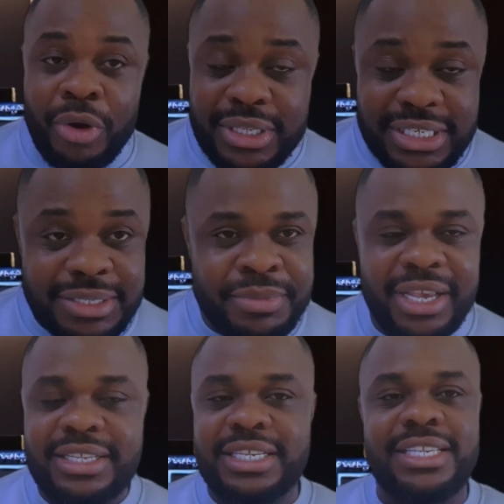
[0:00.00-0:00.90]
What it
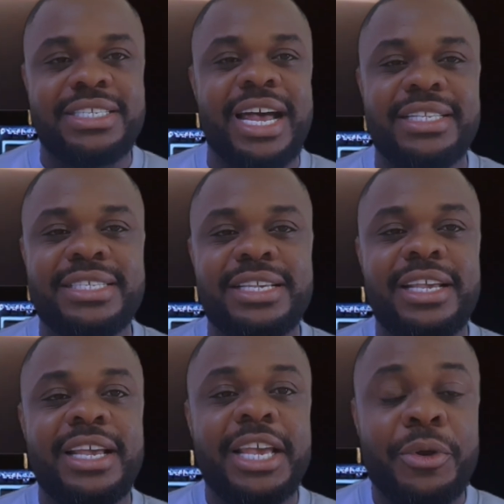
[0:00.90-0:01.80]
means is that
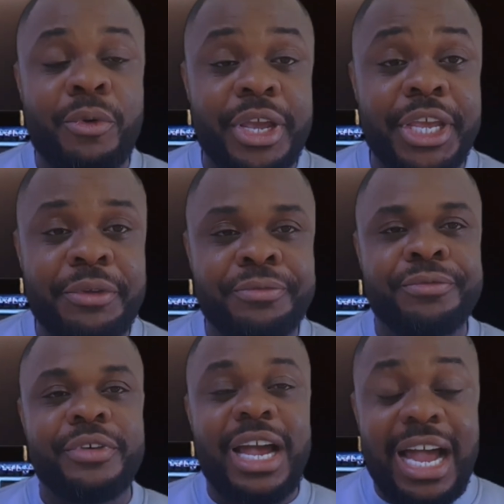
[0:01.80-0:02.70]
if